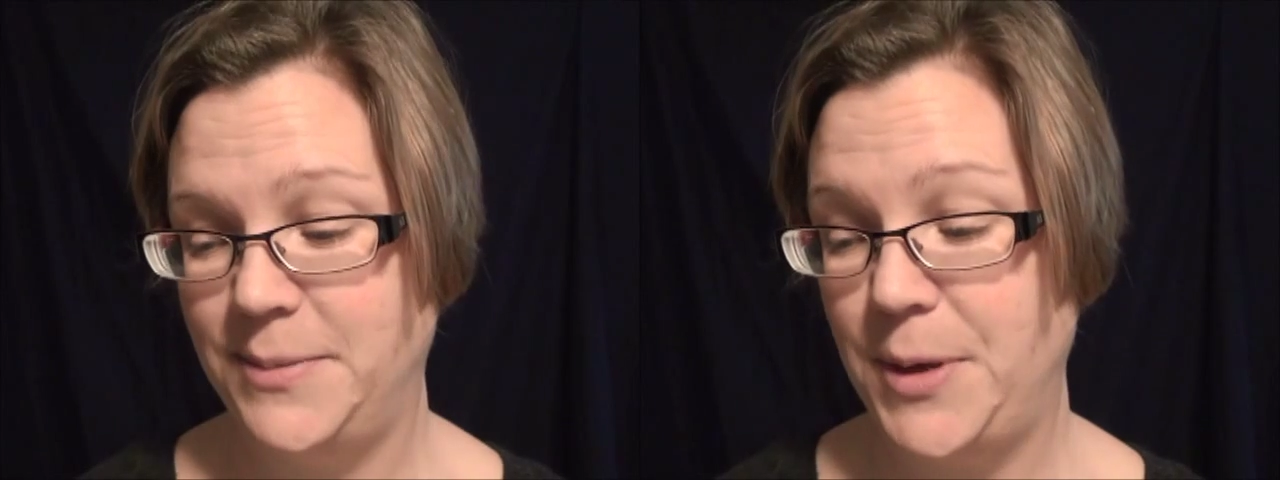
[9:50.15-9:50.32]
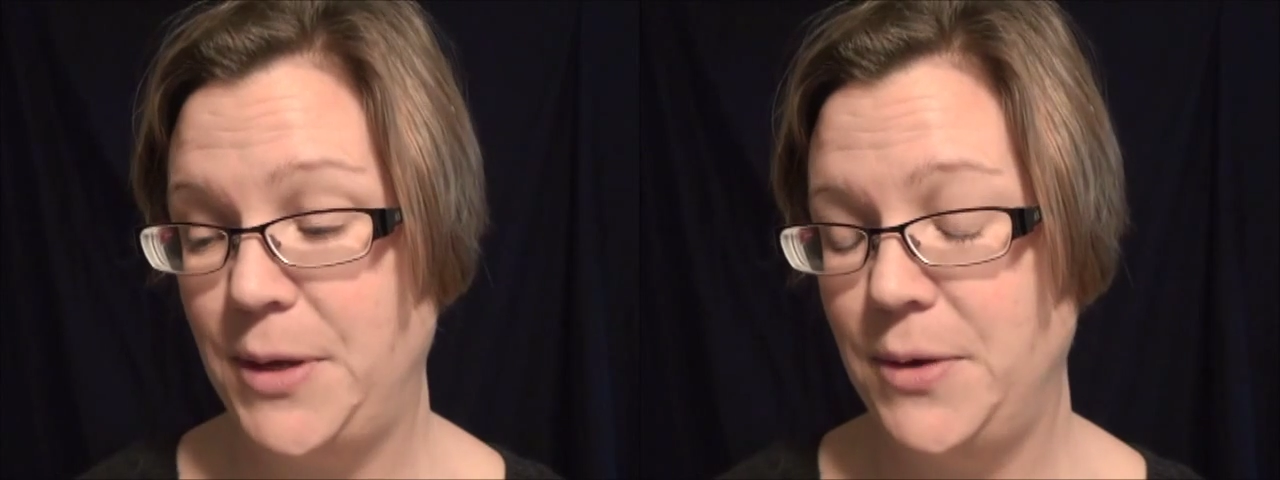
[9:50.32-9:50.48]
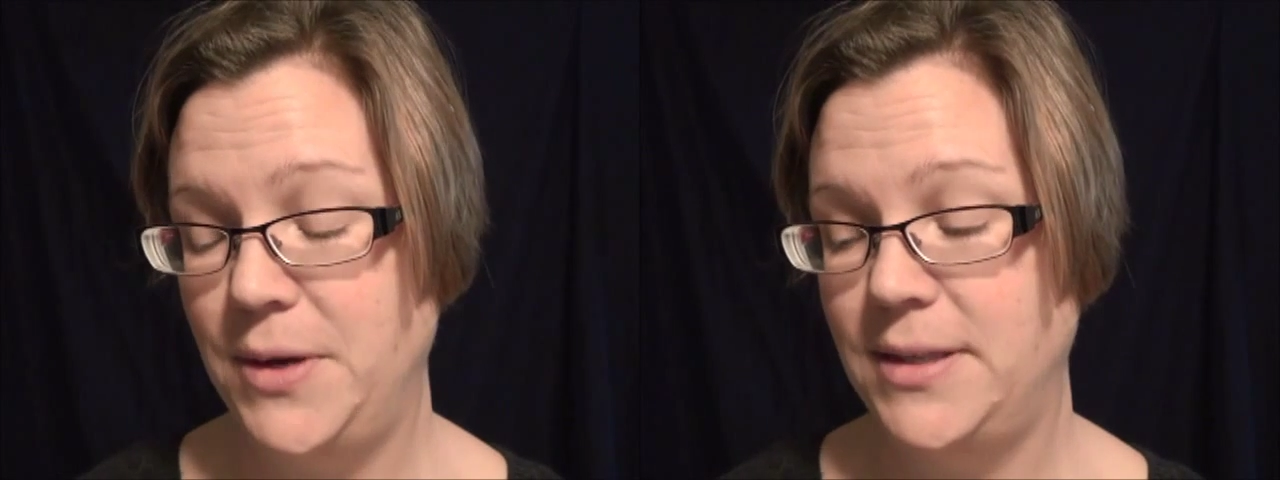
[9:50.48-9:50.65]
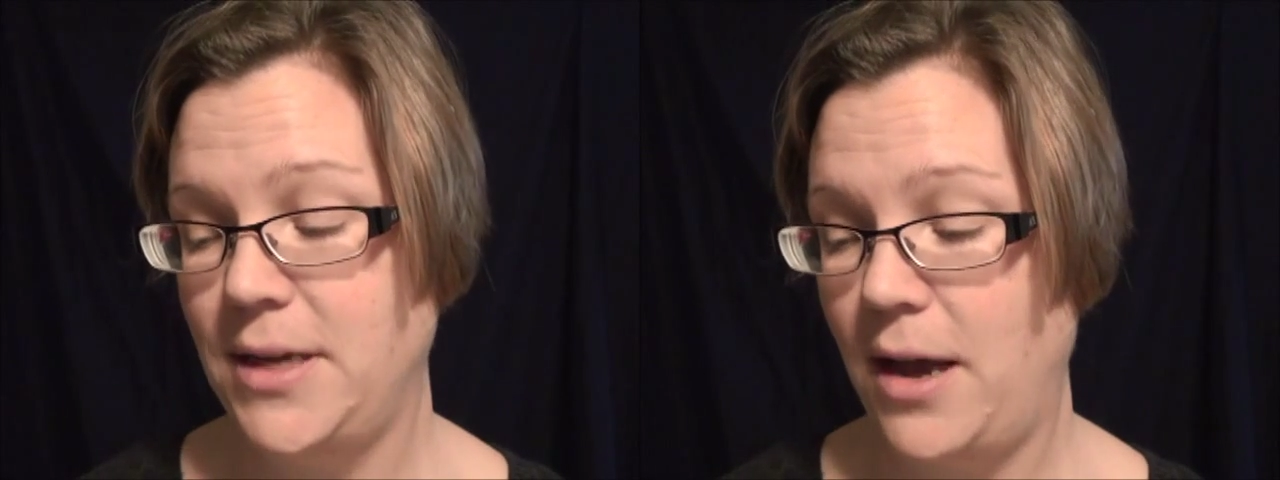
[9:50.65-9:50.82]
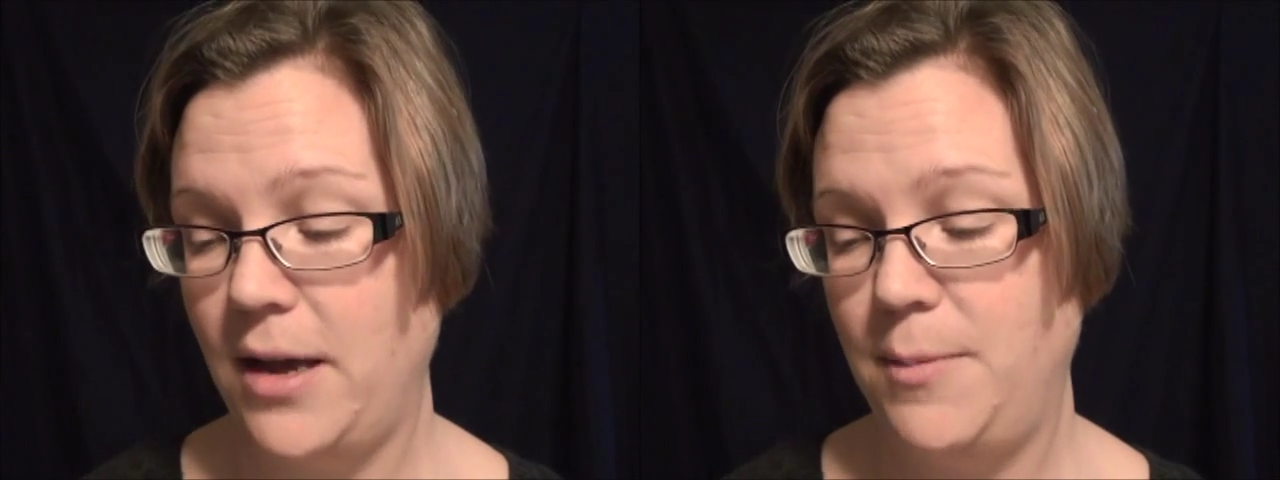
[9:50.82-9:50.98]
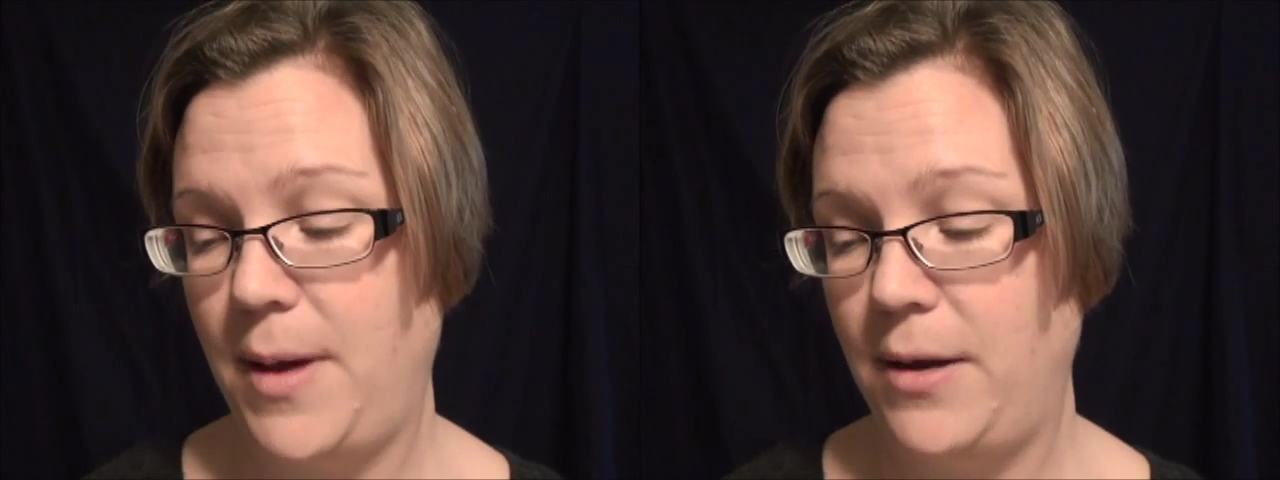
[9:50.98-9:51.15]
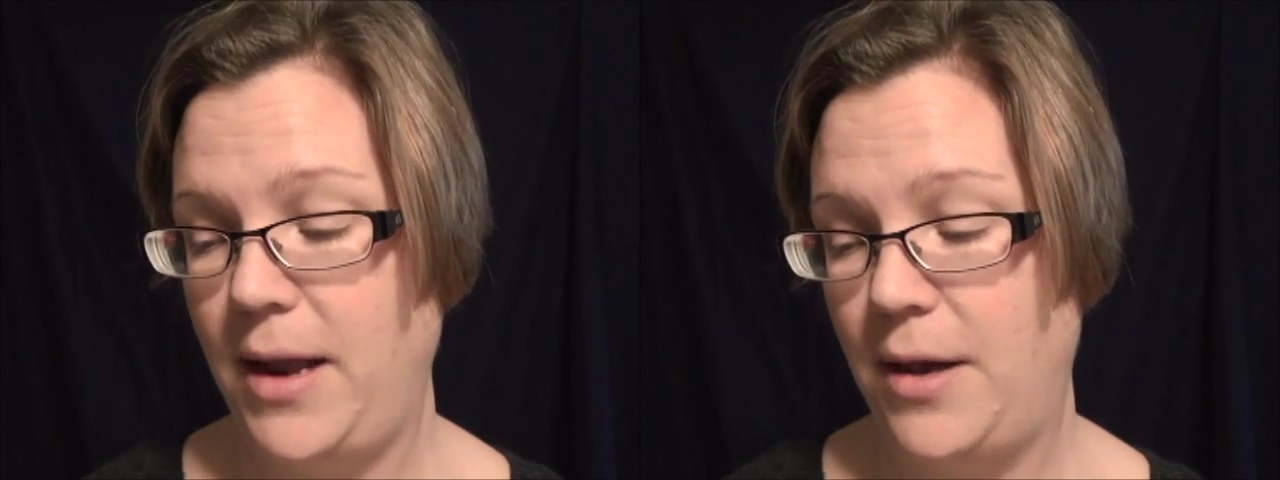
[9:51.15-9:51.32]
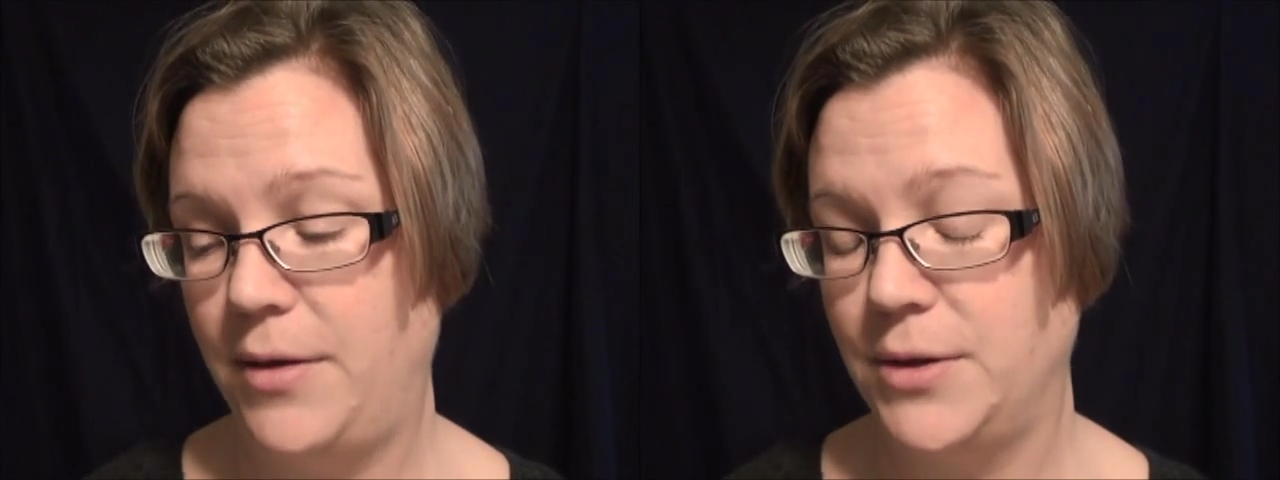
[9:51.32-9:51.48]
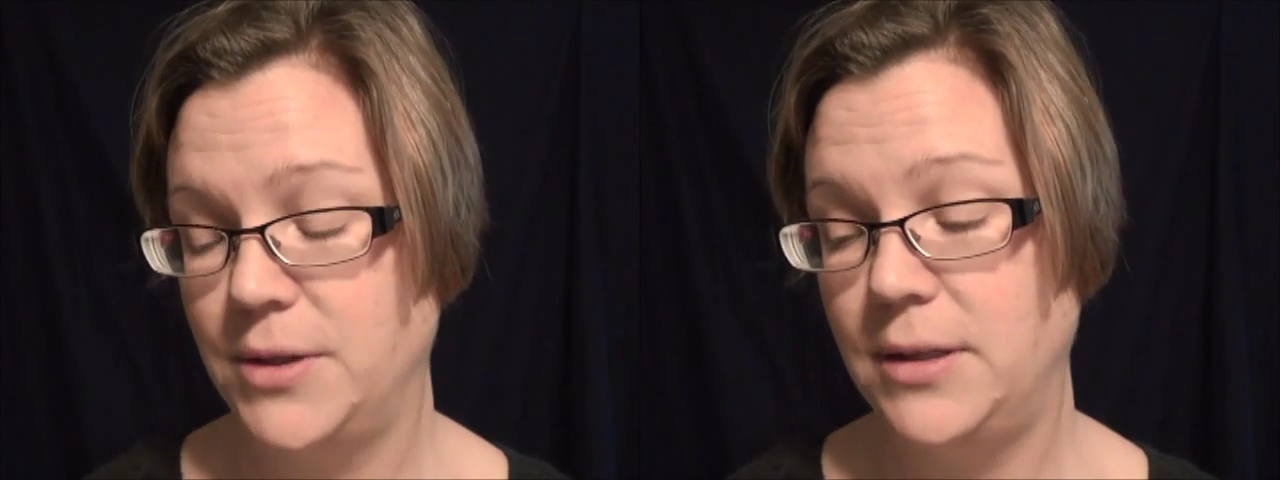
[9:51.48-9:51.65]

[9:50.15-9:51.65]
but you could talk about how there's